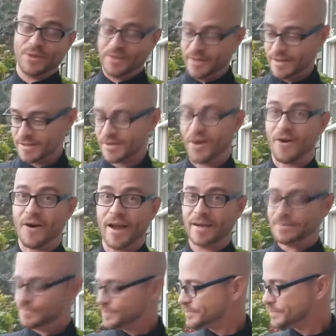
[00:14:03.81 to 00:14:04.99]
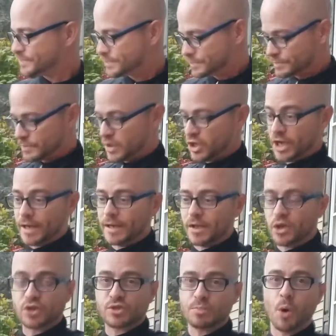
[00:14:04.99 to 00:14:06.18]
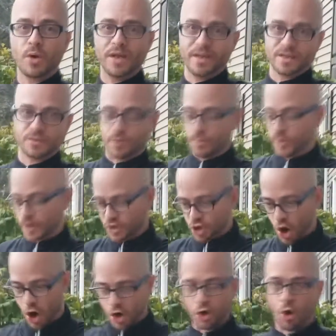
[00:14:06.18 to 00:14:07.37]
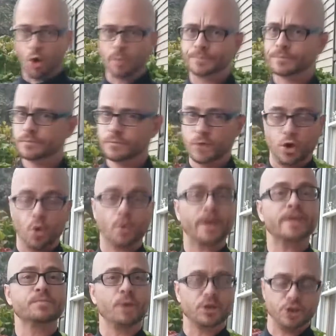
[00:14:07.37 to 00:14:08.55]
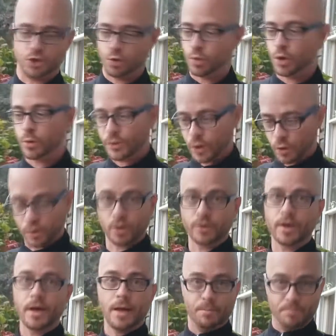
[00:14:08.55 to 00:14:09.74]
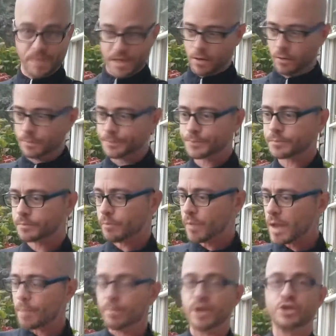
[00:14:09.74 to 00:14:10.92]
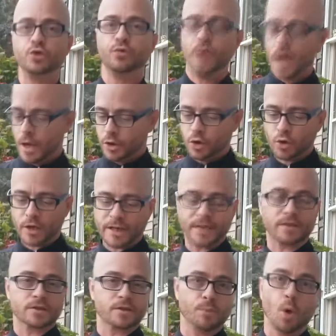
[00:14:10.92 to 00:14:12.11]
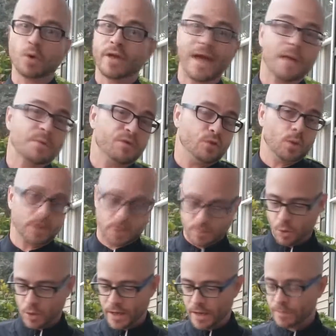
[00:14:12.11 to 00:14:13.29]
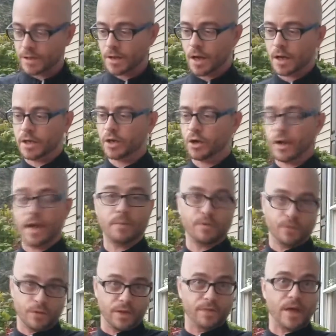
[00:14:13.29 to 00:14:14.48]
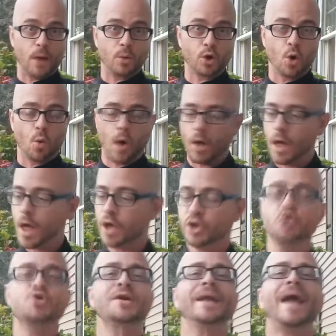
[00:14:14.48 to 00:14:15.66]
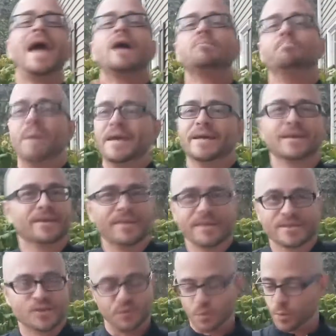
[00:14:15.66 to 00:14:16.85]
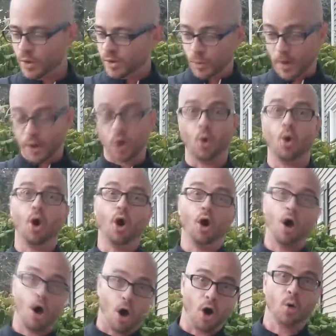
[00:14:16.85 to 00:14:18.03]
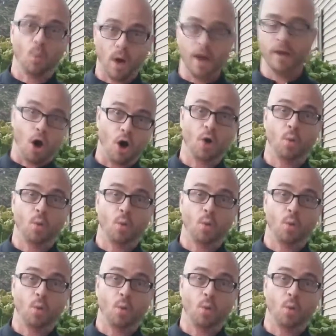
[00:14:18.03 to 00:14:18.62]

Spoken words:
than this, all right? You get a little smokiness from the charcoal. You don't get as much as you would with a grilled meal. But you can get the smoked ham if you want the smoked ham. Get the honey cured ham if you think that would go well. You can add bacon to this if you really want to go hog wild.